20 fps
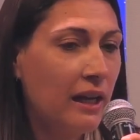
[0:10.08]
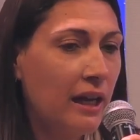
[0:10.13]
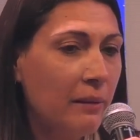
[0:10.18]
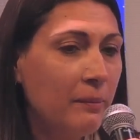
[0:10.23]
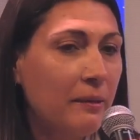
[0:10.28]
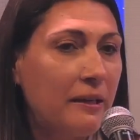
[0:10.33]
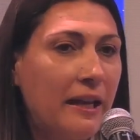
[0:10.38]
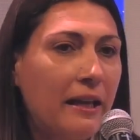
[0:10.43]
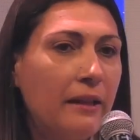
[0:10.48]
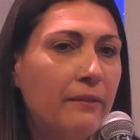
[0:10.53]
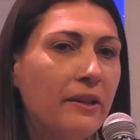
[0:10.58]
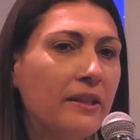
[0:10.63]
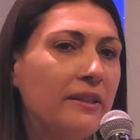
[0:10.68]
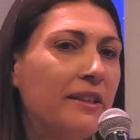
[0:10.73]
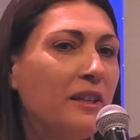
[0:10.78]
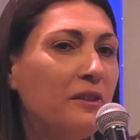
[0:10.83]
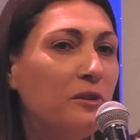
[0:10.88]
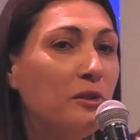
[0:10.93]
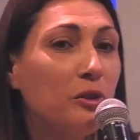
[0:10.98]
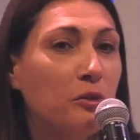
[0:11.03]
glad that
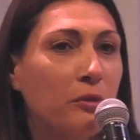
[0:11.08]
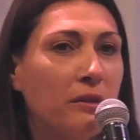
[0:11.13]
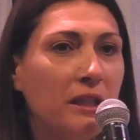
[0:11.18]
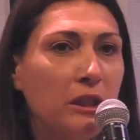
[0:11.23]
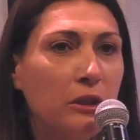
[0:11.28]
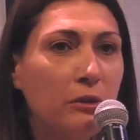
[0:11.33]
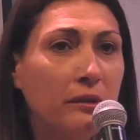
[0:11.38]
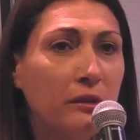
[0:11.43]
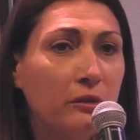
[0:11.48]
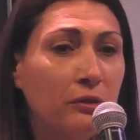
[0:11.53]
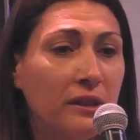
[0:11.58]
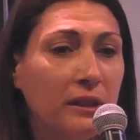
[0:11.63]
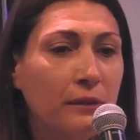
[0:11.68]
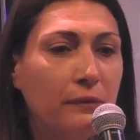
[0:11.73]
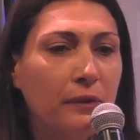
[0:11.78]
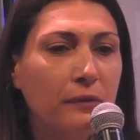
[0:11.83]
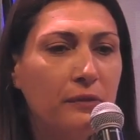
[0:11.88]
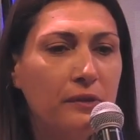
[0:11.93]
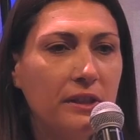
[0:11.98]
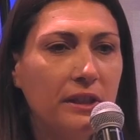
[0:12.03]
Nexus
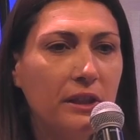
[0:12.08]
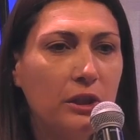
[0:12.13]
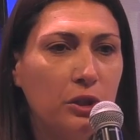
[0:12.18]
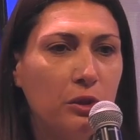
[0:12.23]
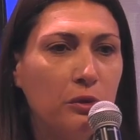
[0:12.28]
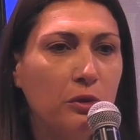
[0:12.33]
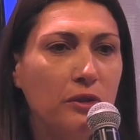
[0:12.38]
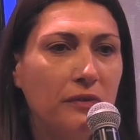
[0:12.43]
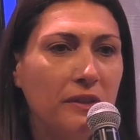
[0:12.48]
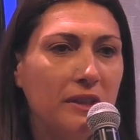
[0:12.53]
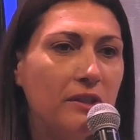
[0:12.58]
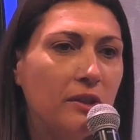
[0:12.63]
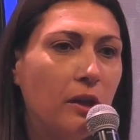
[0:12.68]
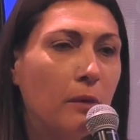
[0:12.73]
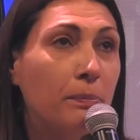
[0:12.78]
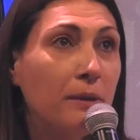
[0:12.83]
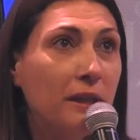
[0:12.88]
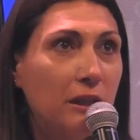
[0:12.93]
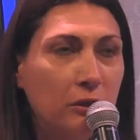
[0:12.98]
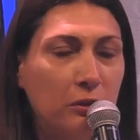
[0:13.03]
2050 chose this
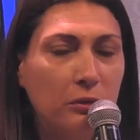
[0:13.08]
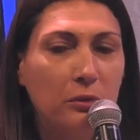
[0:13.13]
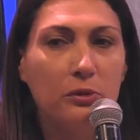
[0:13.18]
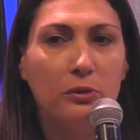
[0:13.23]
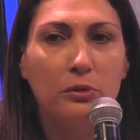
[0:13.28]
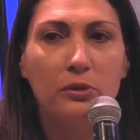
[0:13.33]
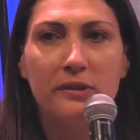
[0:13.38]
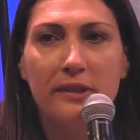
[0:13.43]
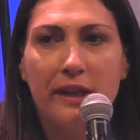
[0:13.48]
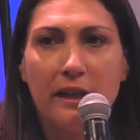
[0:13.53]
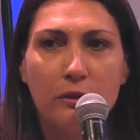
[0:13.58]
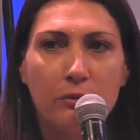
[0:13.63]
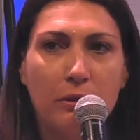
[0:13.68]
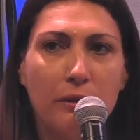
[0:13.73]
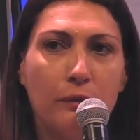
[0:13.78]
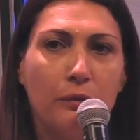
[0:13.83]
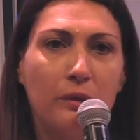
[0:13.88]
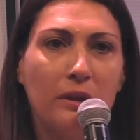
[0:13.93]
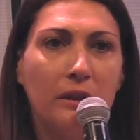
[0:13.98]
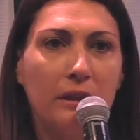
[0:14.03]
topic to start
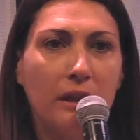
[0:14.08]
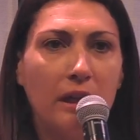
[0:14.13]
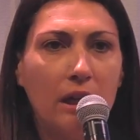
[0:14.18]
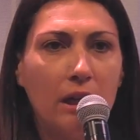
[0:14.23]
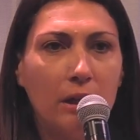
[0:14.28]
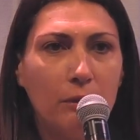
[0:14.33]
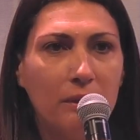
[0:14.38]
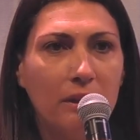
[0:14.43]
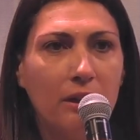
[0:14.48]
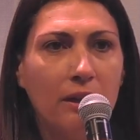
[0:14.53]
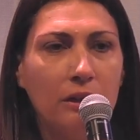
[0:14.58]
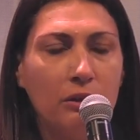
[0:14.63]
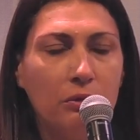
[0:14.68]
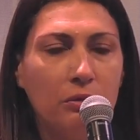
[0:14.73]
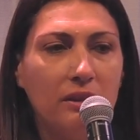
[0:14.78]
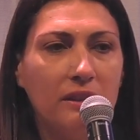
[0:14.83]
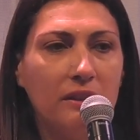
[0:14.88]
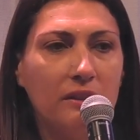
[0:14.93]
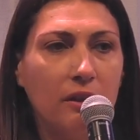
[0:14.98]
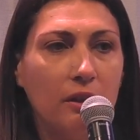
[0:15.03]
with. We're going
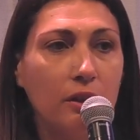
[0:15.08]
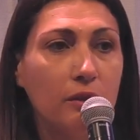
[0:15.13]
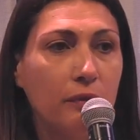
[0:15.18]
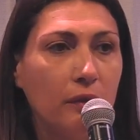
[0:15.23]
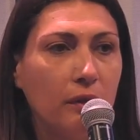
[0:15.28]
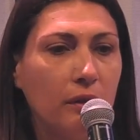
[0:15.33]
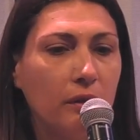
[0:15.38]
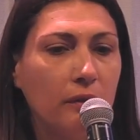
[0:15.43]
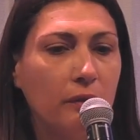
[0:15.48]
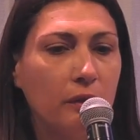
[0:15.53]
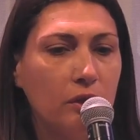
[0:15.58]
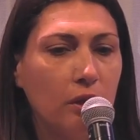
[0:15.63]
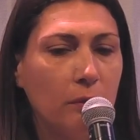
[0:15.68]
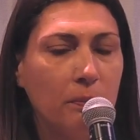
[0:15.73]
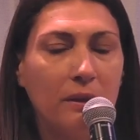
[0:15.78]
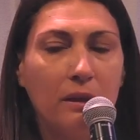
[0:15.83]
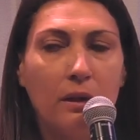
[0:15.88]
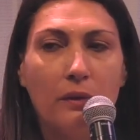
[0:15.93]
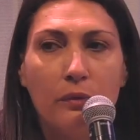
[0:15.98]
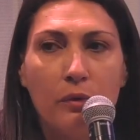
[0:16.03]
to discuss the
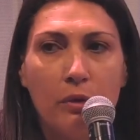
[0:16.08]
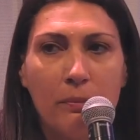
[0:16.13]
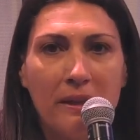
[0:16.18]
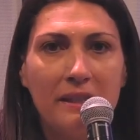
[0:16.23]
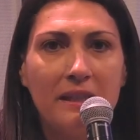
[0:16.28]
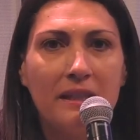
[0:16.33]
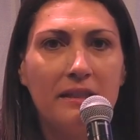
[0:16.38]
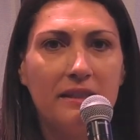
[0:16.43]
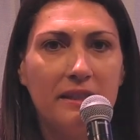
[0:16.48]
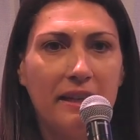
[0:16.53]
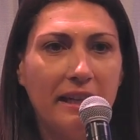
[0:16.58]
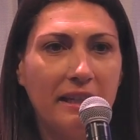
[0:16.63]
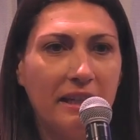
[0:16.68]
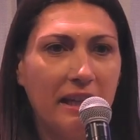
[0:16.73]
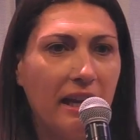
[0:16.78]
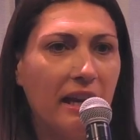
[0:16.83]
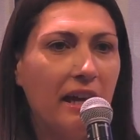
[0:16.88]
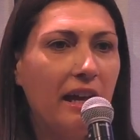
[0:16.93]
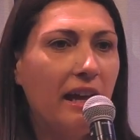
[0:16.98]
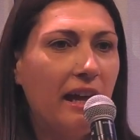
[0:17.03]
topic of women in tech.
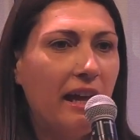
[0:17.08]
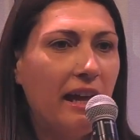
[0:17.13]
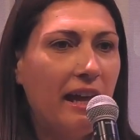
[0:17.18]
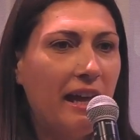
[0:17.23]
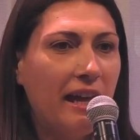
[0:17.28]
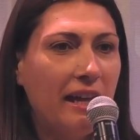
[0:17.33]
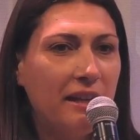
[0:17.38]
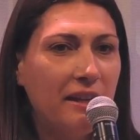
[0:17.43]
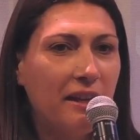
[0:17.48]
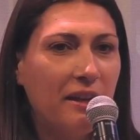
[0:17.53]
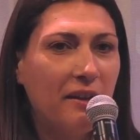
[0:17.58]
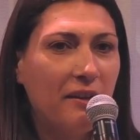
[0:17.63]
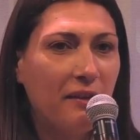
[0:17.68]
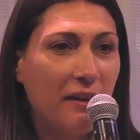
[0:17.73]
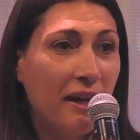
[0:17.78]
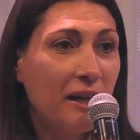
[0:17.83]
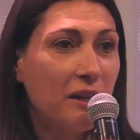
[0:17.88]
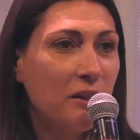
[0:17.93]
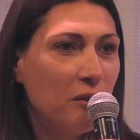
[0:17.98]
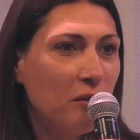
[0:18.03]
And
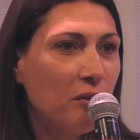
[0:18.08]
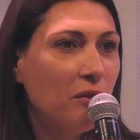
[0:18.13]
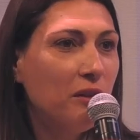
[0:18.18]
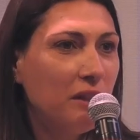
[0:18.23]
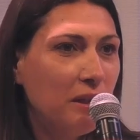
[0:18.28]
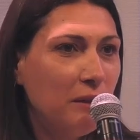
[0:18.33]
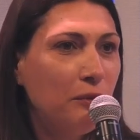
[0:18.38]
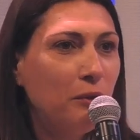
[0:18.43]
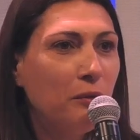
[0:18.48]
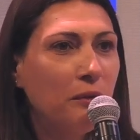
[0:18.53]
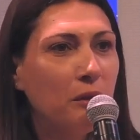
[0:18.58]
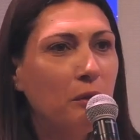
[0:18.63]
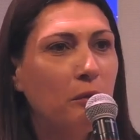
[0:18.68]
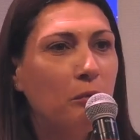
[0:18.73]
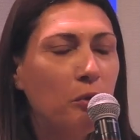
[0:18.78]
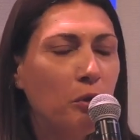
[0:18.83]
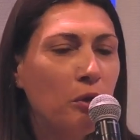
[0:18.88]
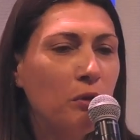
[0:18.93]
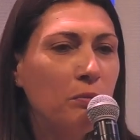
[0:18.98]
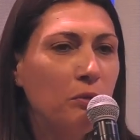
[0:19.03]
I know if you're in a
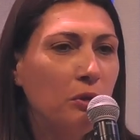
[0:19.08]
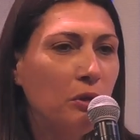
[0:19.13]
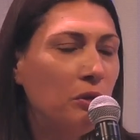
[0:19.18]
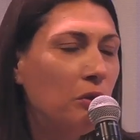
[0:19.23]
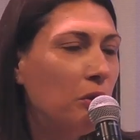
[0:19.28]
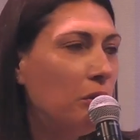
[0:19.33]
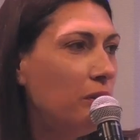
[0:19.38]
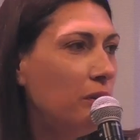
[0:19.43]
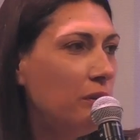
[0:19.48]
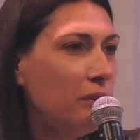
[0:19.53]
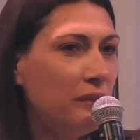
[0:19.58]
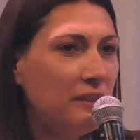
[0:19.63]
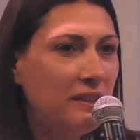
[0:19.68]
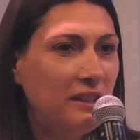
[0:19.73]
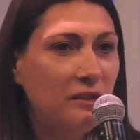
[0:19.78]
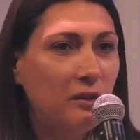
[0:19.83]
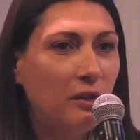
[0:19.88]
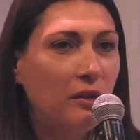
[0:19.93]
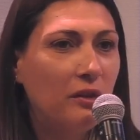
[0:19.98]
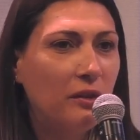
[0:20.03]
room, you know this
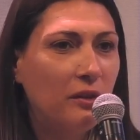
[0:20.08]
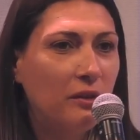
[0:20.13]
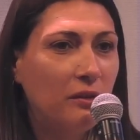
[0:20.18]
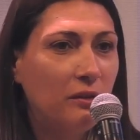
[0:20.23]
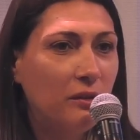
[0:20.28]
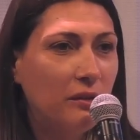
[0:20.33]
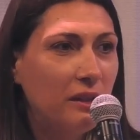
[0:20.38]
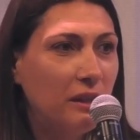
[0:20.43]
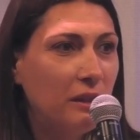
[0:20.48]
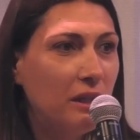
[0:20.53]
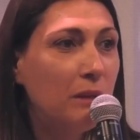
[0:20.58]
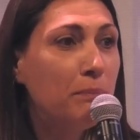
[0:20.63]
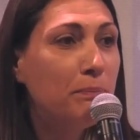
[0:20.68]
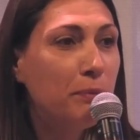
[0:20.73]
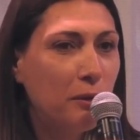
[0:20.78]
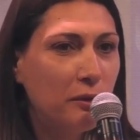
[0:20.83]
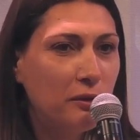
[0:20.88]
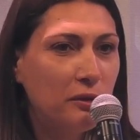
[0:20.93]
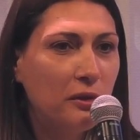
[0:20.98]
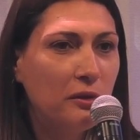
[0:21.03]
is a
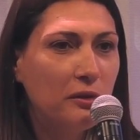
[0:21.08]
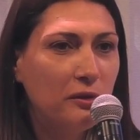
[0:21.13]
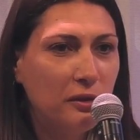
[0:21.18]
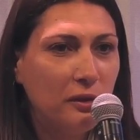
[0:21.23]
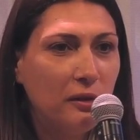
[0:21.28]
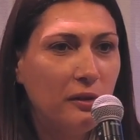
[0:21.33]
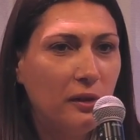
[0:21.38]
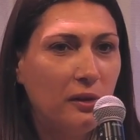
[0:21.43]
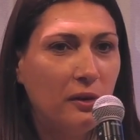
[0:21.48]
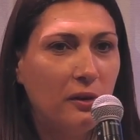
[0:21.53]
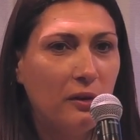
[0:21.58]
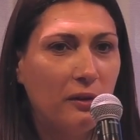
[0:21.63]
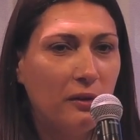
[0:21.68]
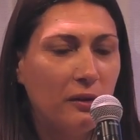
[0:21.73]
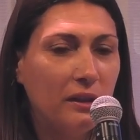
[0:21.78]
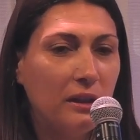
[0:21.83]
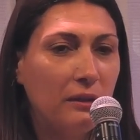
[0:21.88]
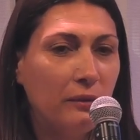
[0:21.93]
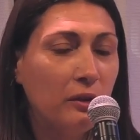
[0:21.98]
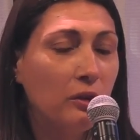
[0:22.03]
important
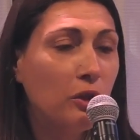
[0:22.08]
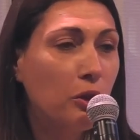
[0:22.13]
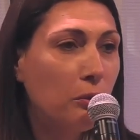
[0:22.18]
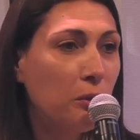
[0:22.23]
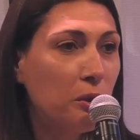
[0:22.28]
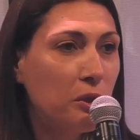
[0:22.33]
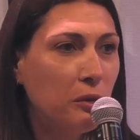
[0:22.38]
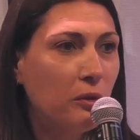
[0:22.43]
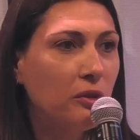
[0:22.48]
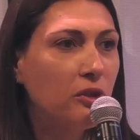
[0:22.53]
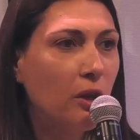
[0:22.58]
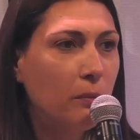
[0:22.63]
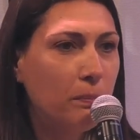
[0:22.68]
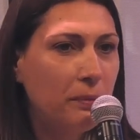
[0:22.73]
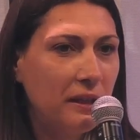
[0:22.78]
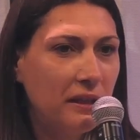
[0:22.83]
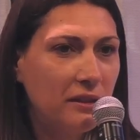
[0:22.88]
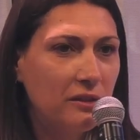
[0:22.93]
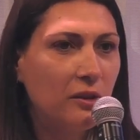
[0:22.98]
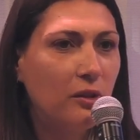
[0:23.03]
or even crucial
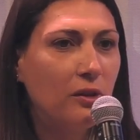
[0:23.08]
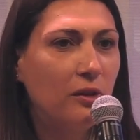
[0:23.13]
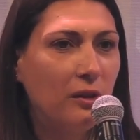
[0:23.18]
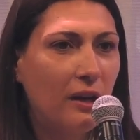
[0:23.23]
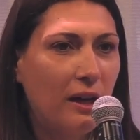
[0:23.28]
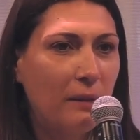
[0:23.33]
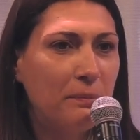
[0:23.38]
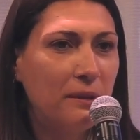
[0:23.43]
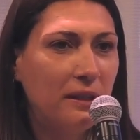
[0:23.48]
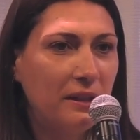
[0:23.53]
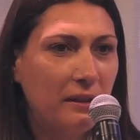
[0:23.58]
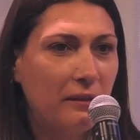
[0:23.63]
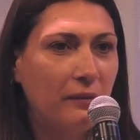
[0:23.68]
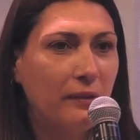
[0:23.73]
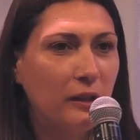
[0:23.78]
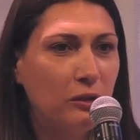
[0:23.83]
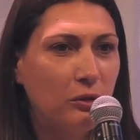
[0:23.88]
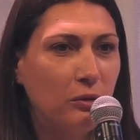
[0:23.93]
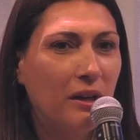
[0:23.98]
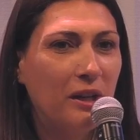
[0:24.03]
topic. So happy
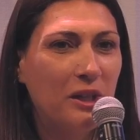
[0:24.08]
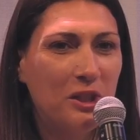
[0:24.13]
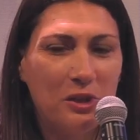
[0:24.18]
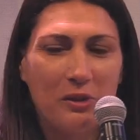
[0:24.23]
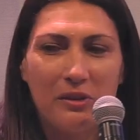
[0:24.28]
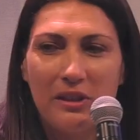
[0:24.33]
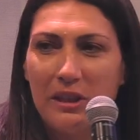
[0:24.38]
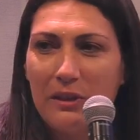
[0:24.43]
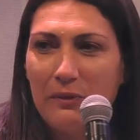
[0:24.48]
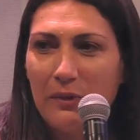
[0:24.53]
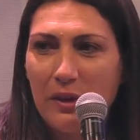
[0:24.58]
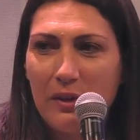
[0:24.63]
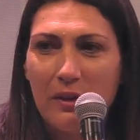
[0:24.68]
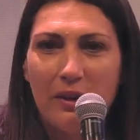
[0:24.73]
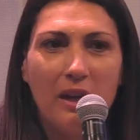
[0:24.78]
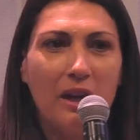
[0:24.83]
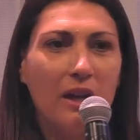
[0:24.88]
that you are joining the